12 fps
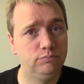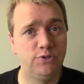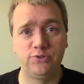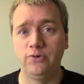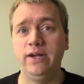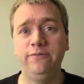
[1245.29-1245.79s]

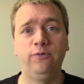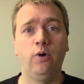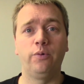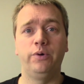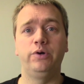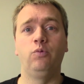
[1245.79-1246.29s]

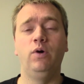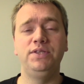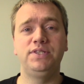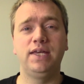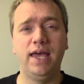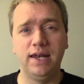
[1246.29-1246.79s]
Straightforward.
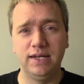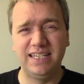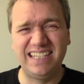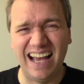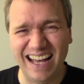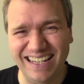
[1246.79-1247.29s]
Once again,
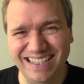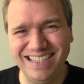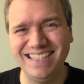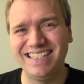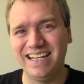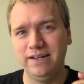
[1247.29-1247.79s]

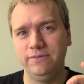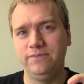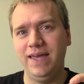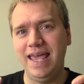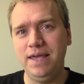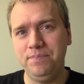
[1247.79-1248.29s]
tons of
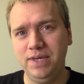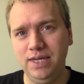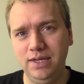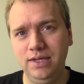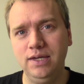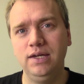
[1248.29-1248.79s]

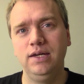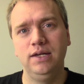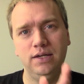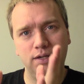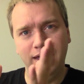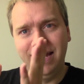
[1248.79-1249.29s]
AP
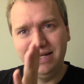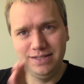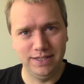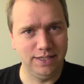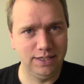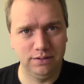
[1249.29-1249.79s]
and
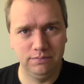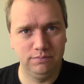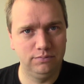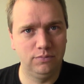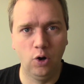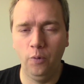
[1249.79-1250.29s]
D.
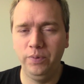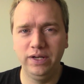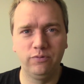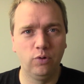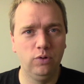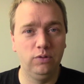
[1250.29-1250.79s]
Hoping
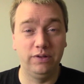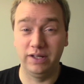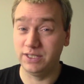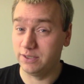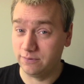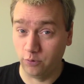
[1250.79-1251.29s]
to roll,
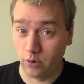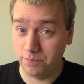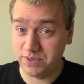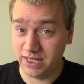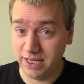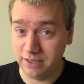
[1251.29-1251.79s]
because it's 4
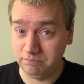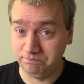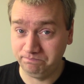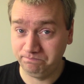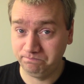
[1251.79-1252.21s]
ups to hit.